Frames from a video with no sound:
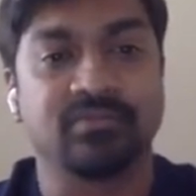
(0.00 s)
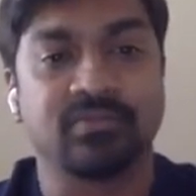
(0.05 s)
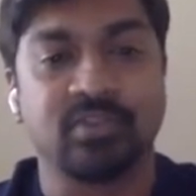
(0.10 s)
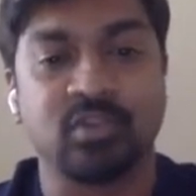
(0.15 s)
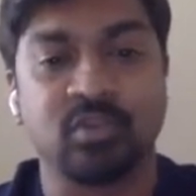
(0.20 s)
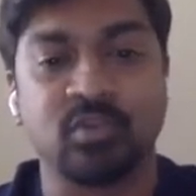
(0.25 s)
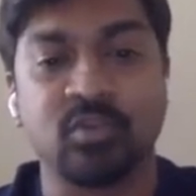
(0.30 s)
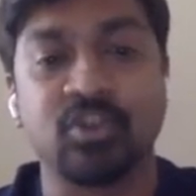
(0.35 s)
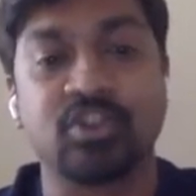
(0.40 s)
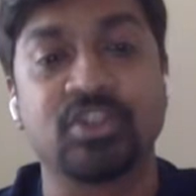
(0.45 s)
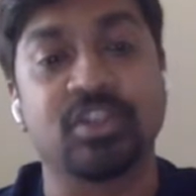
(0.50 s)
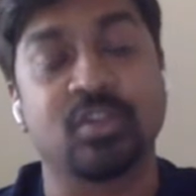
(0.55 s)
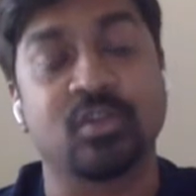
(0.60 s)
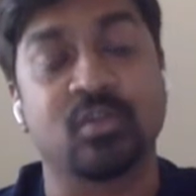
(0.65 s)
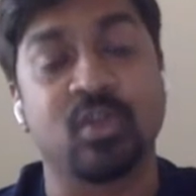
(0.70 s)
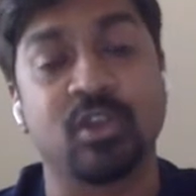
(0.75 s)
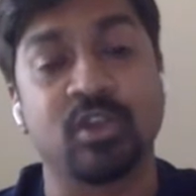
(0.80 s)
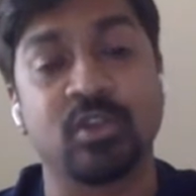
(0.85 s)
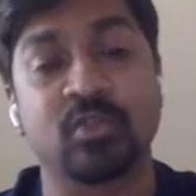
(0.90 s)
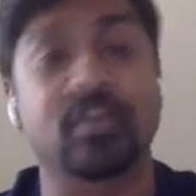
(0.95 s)
you would just
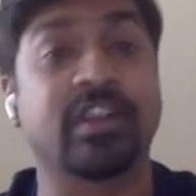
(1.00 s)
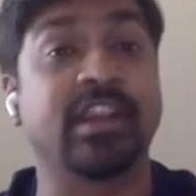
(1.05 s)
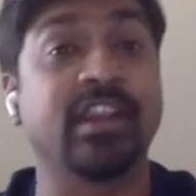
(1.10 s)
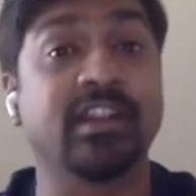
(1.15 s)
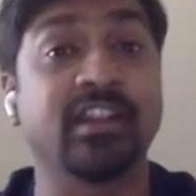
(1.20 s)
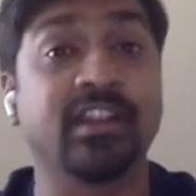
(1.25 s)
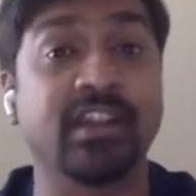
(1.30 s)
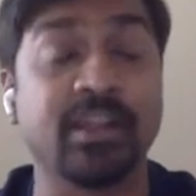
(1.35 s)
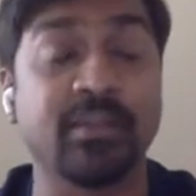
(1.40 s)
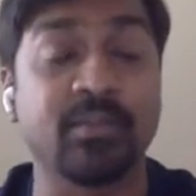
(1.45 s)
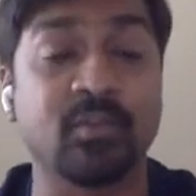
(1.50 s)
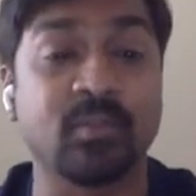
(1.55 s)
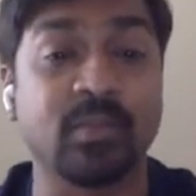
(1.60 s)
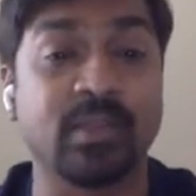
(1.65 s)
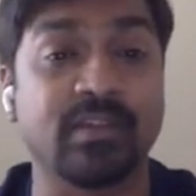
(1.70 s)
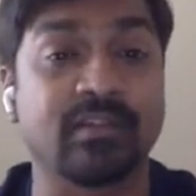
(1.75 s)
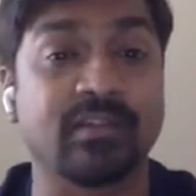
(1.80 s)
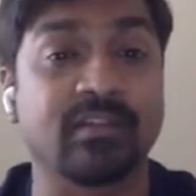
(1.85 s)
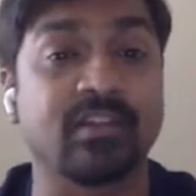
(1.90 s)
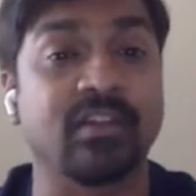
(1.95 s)
want to scale the
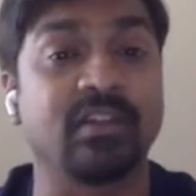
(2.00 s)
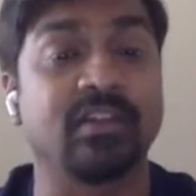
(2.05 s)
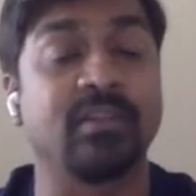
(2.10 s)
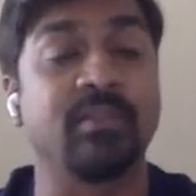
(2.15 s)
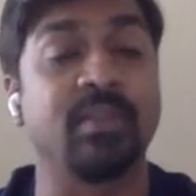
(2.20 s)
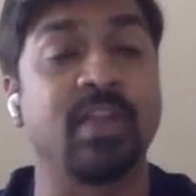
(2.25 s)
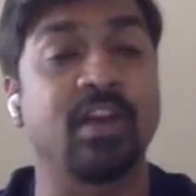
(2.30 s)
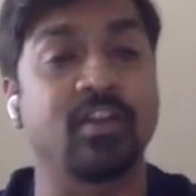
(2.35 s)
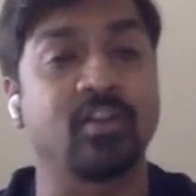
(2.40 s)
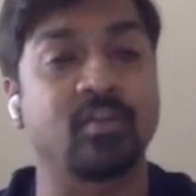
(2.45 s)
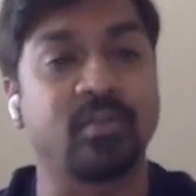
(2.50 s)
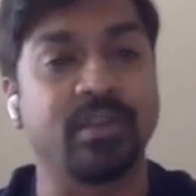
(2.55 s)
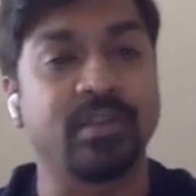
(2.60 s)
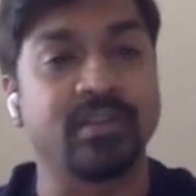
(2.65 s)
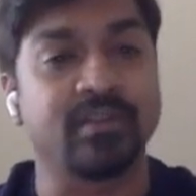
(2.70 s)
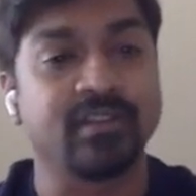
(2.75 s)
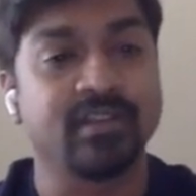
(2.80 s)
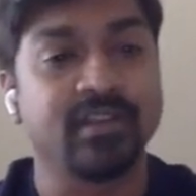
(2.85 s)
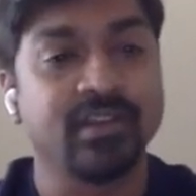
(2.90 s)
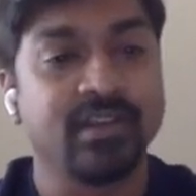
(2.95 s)
namespace not the block
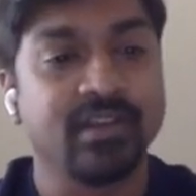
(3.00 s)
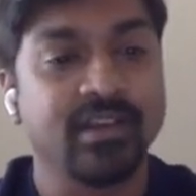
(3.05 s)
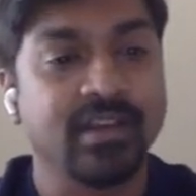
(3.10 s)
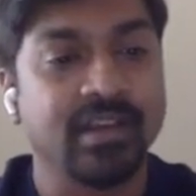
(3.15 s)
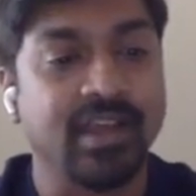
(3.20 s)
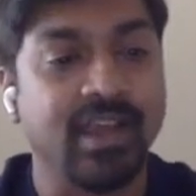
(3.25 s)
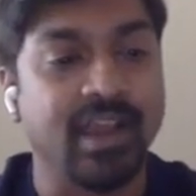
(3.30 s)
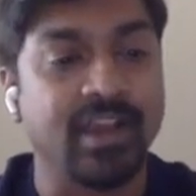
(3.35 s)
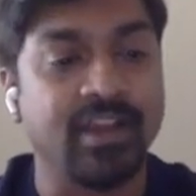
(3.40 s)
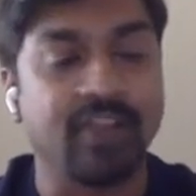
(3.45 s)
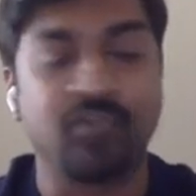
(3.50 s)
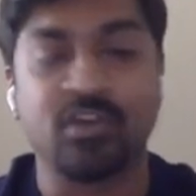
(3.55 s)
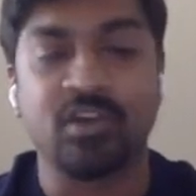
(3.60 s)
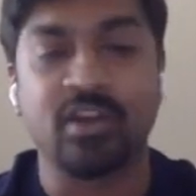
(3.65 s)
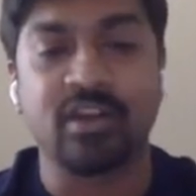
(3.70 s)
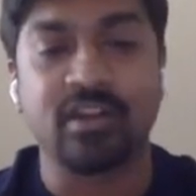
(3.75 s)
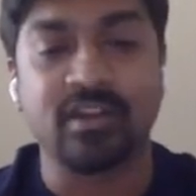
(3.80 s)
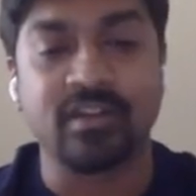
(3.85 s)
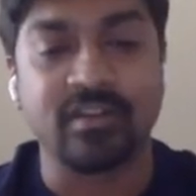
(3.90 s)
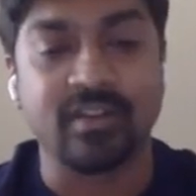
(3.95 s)
space and if
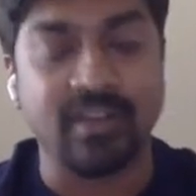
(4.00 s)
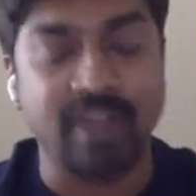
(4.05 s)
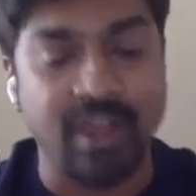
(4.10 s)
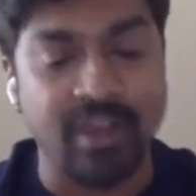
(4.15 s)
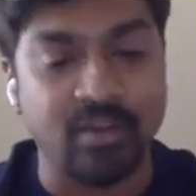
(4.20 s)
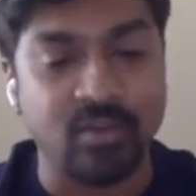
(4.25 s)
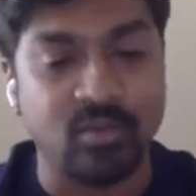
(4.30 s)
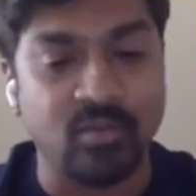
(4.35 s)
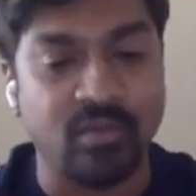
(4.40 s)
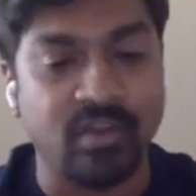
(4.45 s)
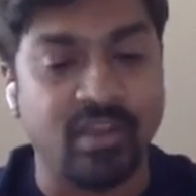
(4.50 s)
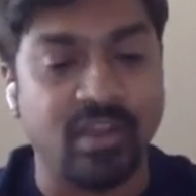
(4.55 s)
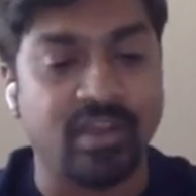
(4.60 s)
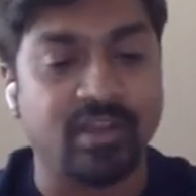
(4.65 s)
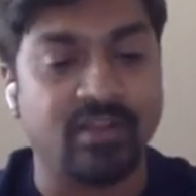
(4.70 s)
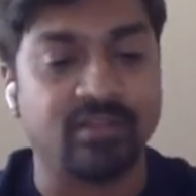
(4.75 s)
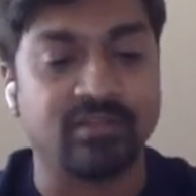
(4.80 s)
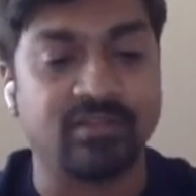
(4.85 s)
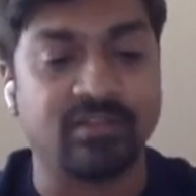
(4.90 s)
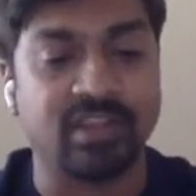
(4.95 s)
you're in a scenario
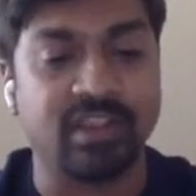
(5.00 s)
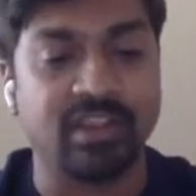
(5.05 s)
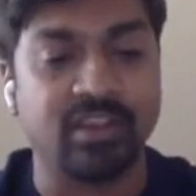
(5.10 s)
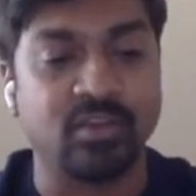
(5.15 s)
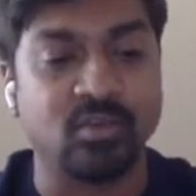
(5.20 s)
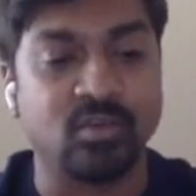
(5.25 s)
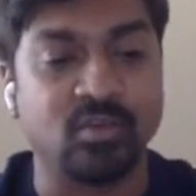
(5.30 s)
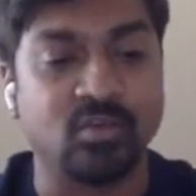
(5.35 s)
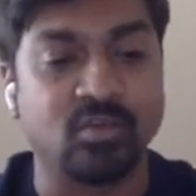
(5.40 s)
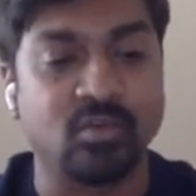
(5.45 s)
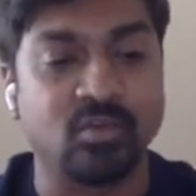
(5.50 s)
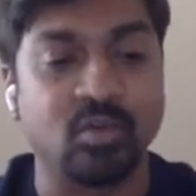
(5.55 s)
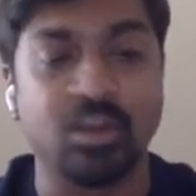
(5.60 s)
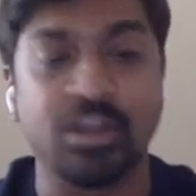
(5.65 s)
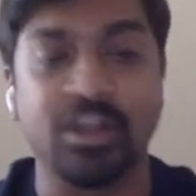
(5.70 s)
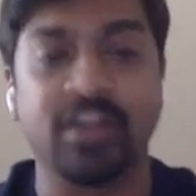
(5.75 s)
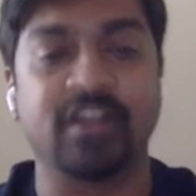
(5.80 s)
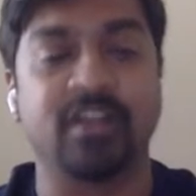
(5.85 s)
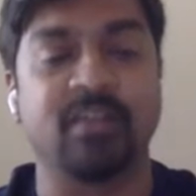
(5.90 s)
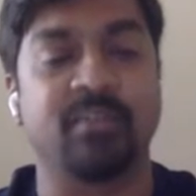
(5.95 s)
where say you
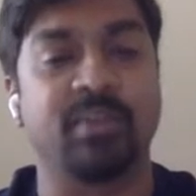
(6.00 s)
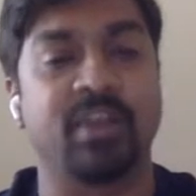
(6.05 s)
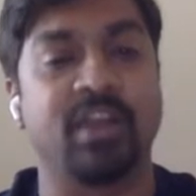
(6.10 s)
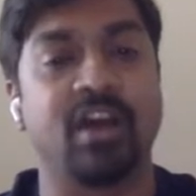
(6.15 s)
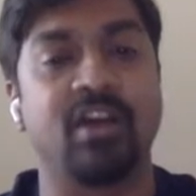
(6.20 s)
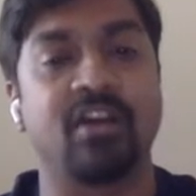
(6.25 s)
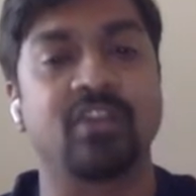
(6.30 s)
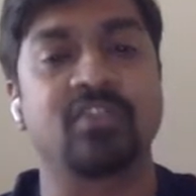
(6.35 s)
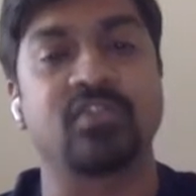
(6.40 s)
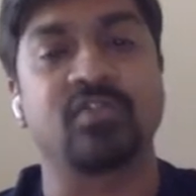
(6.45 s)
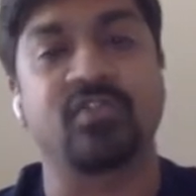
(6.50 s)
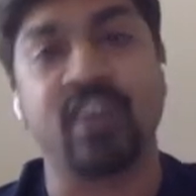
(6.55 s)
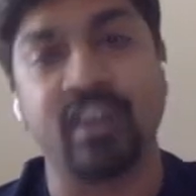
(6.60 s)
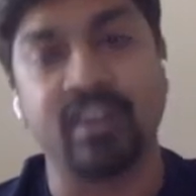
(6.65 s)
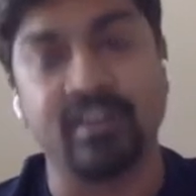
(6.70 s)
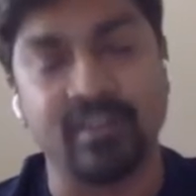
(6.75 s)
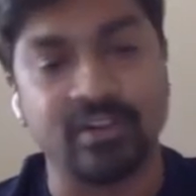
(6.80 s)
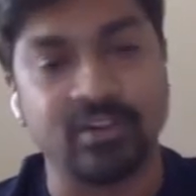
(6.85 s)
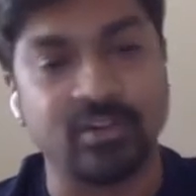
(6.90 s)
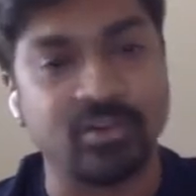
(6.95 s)
only dump large
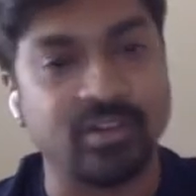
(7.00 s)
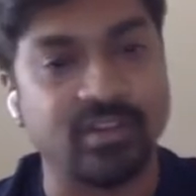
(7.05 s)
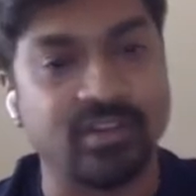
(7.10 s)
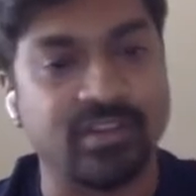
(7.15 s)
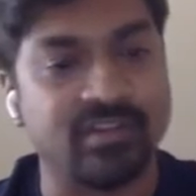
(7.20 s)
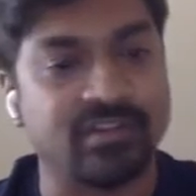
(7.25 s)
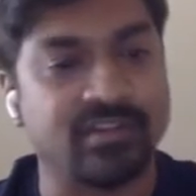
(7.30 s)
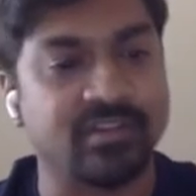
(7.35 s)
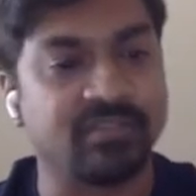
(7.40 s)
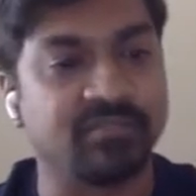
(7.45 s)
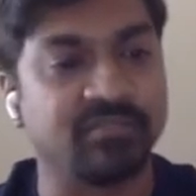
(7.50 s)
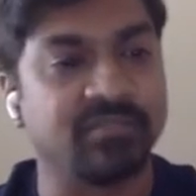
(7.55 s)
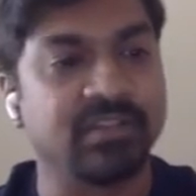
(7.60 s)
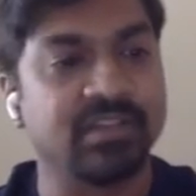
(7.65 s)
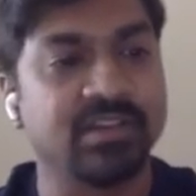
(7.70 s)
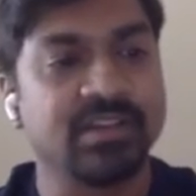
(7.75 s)
files into the system